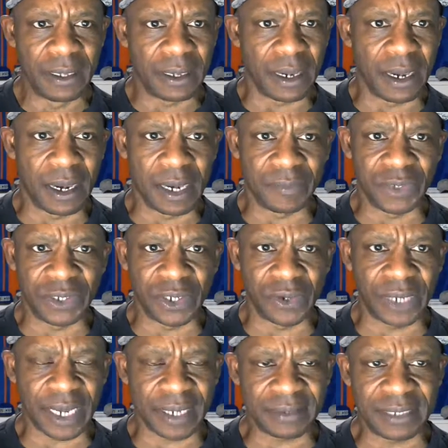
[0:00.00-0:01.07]

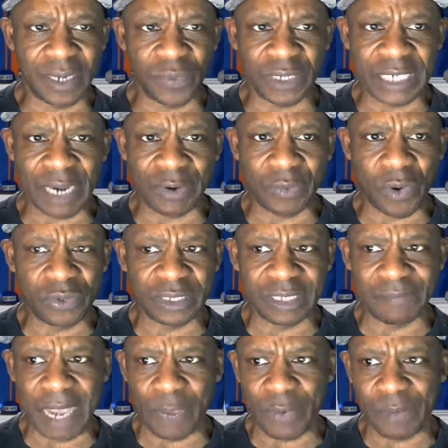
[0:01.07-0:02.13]
Like I said, when Derrick Rose
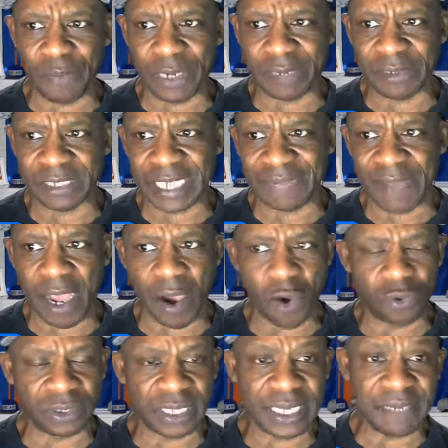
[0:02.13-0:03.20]
get back, we pretty much have our
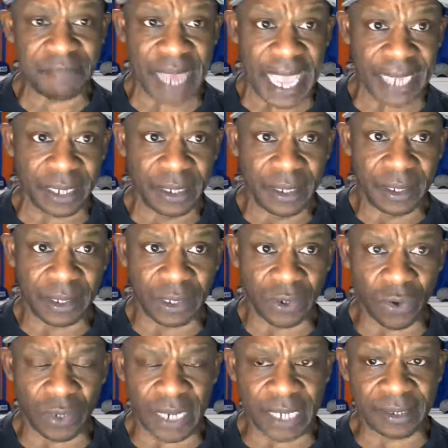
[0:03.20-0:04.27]
whole team back.
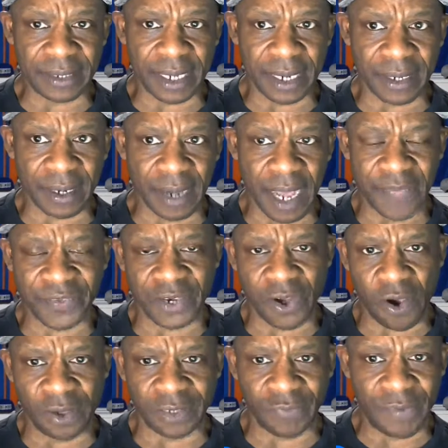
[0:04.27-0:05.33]
And other than
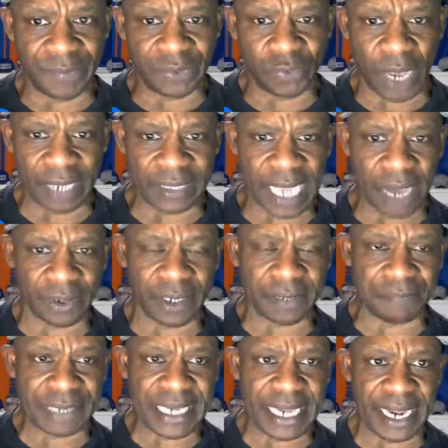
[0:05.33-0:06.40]
Austin Rivers, who I doubt going
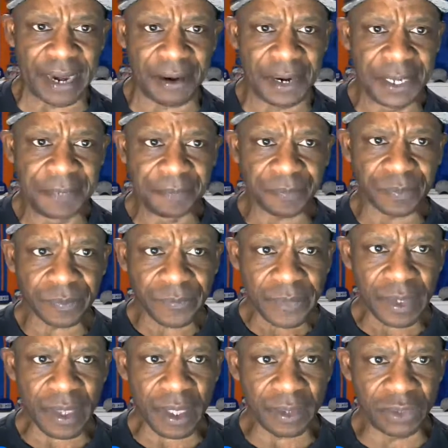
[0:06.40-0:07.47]
to be here,
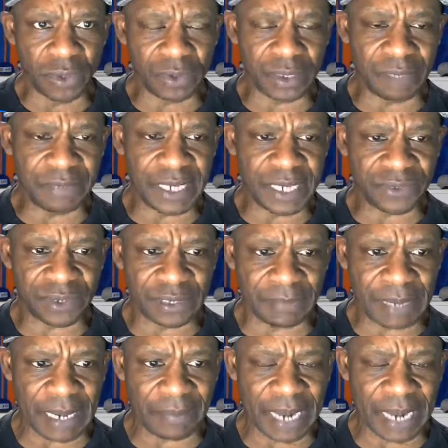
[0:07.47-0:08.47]
so it's going to be interesting, man.